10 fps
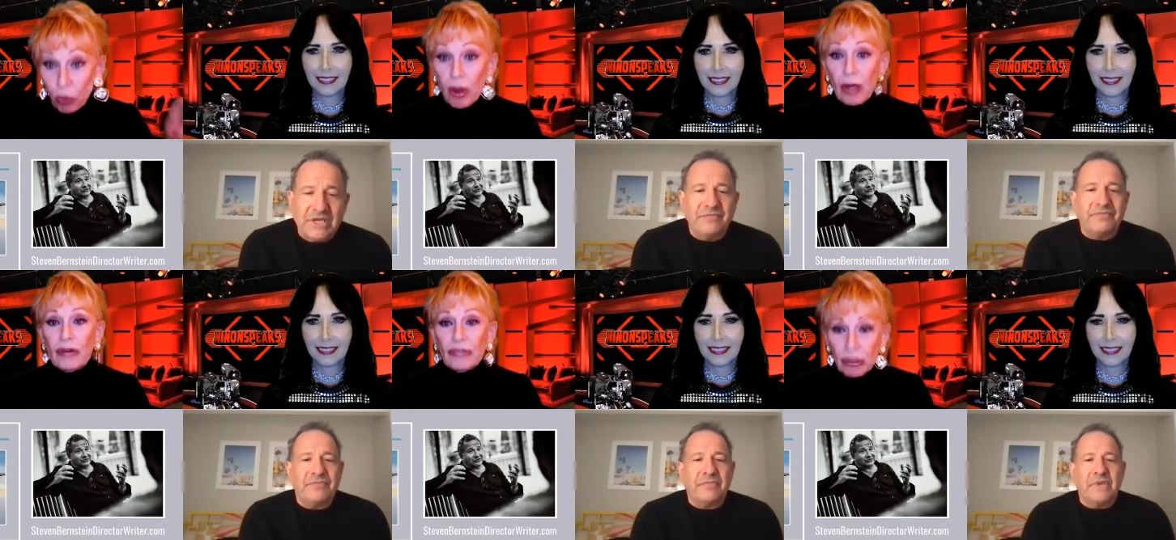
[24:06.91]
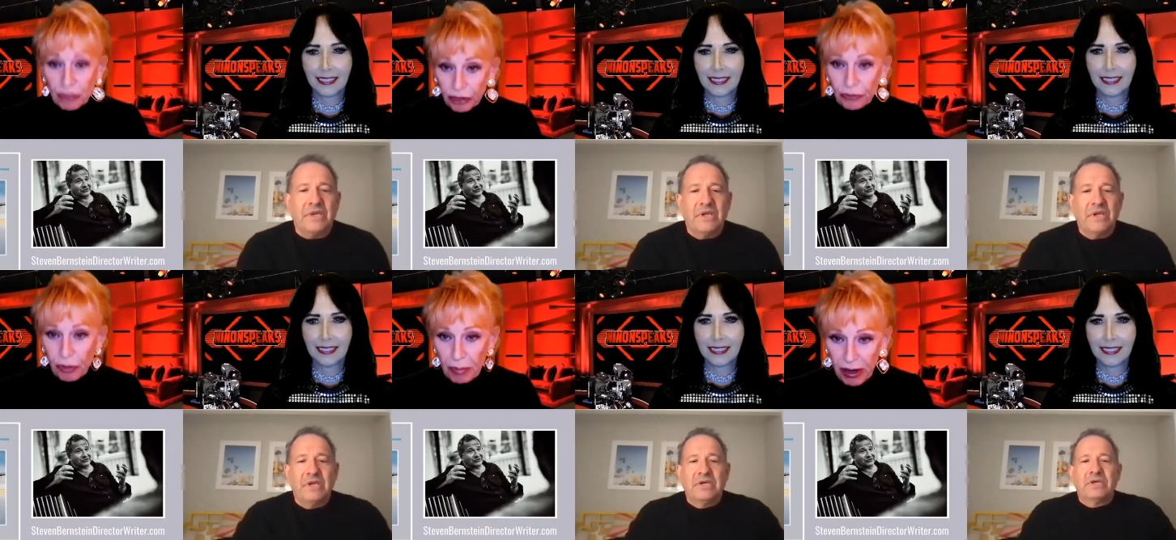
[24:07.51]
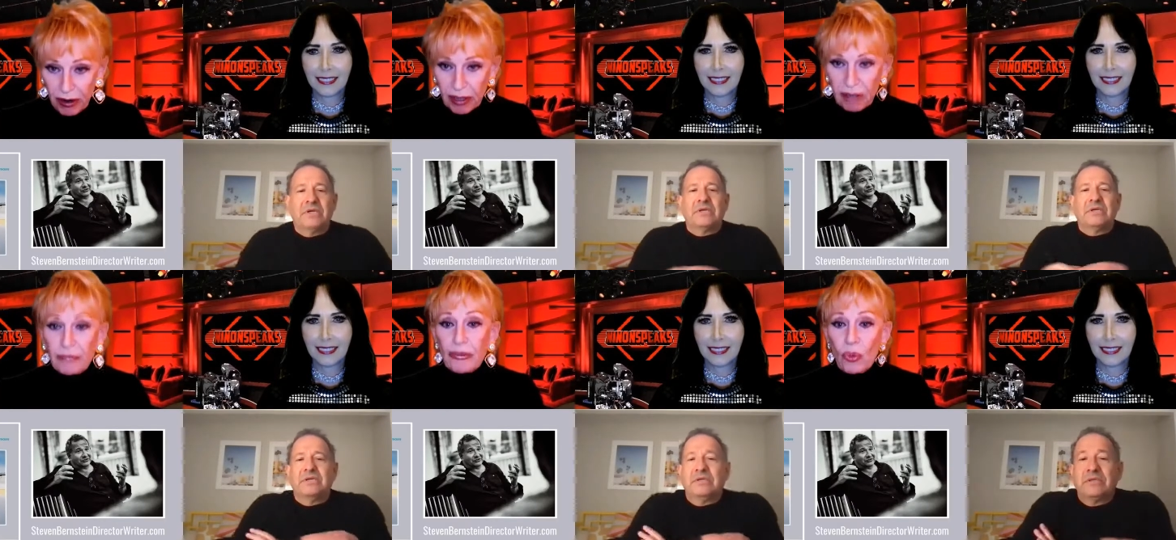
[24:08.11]
Speaker 1: world, not just for America,
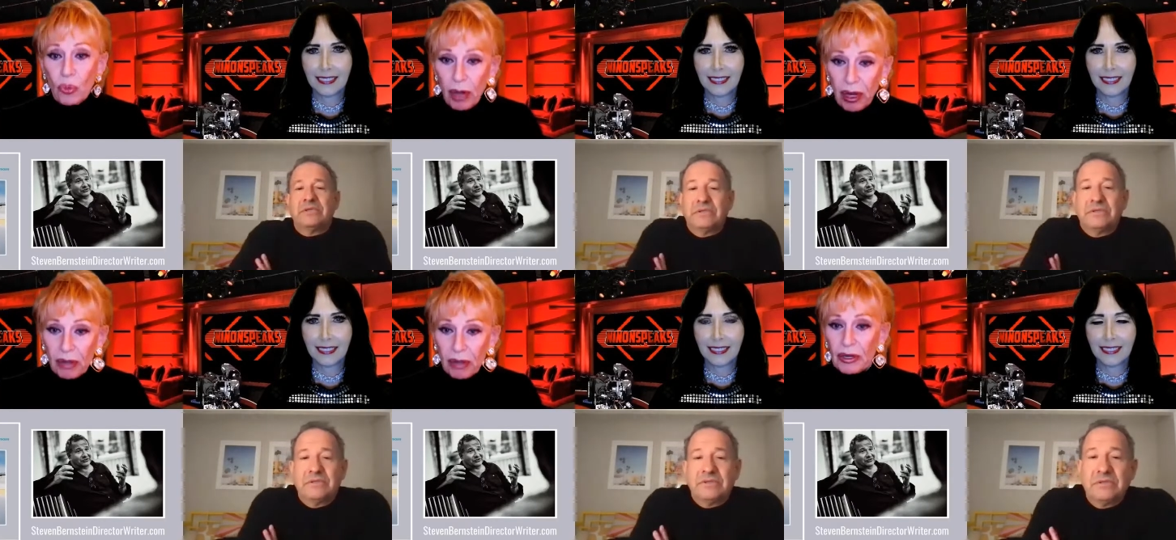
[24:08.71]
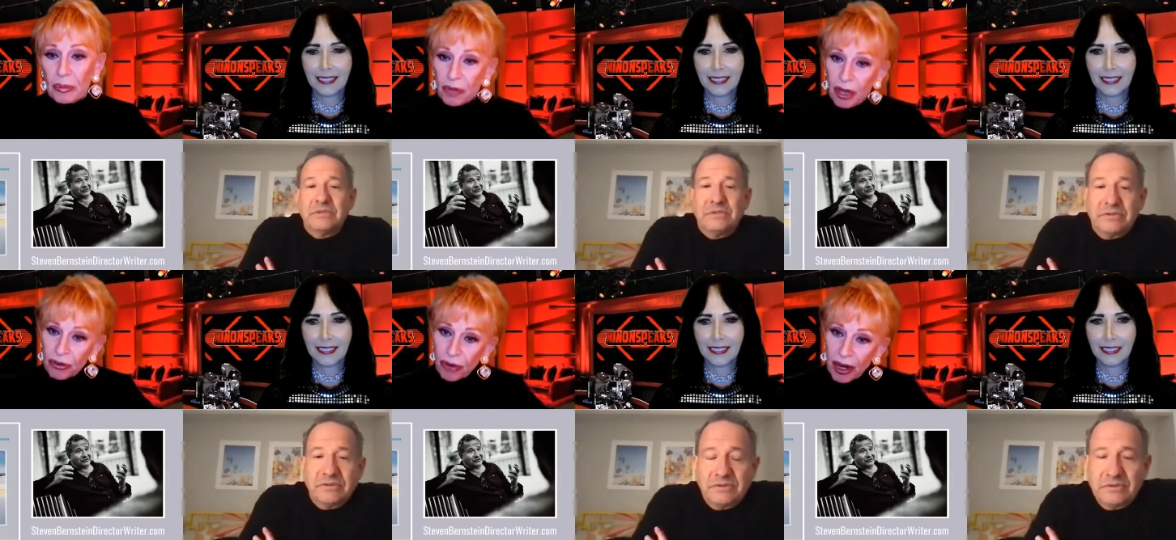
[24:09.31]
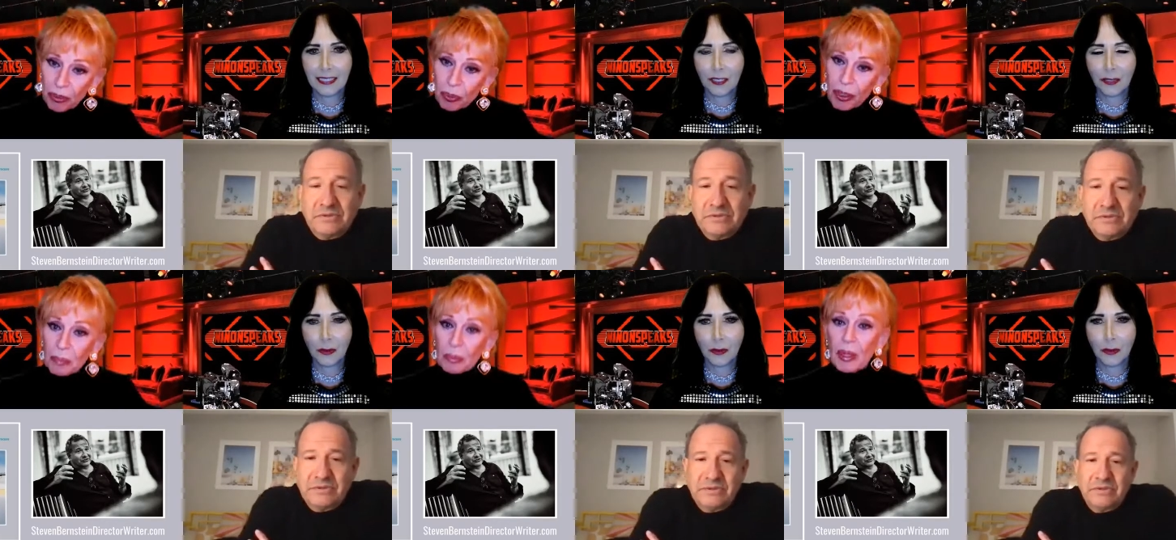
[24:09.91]
for the world, and try to
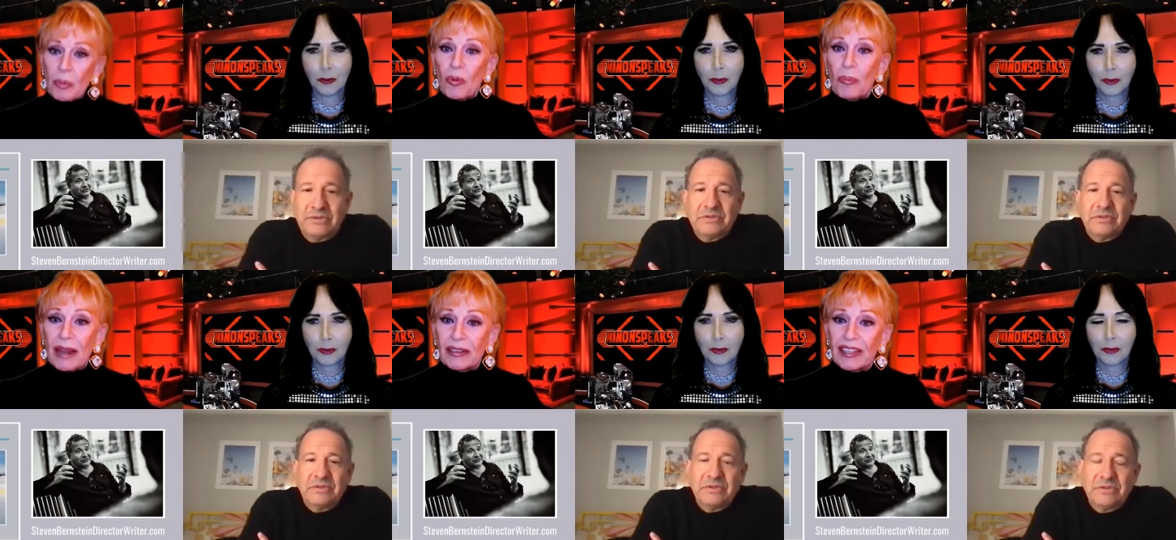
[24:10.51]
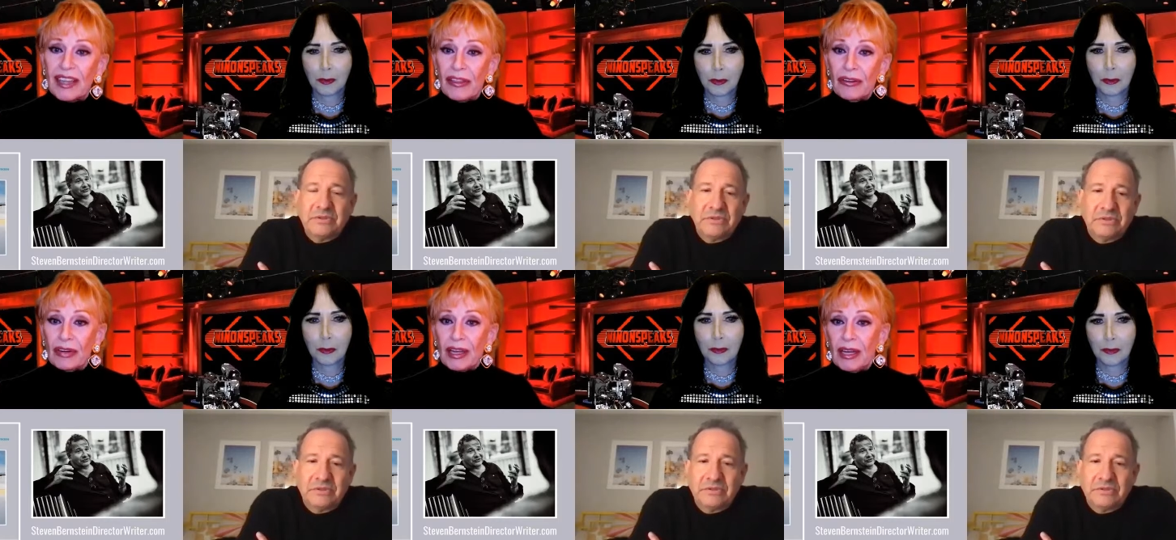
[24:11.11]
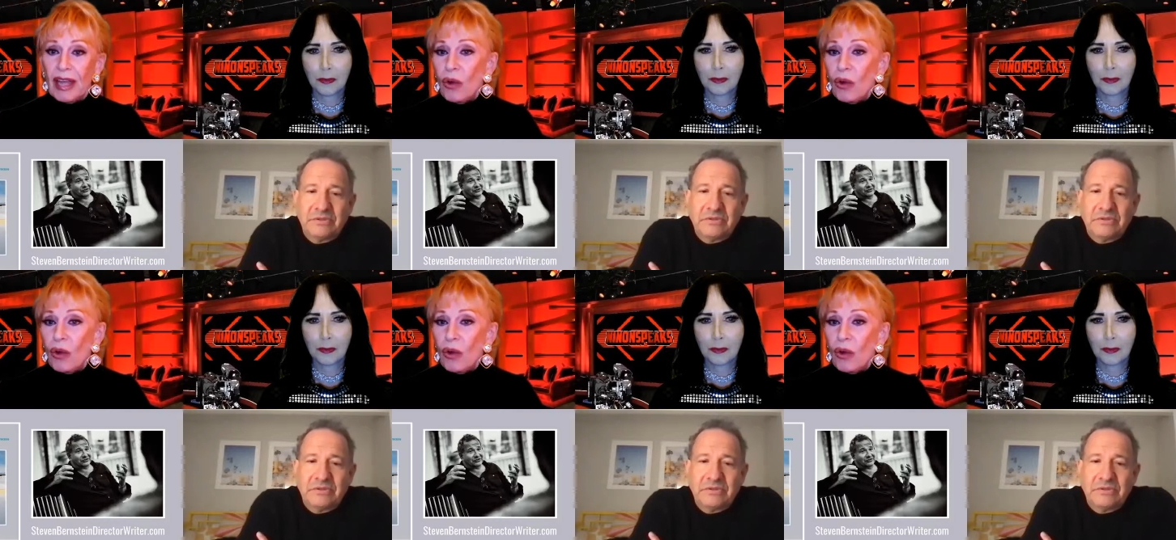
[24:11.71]
bring people back together again.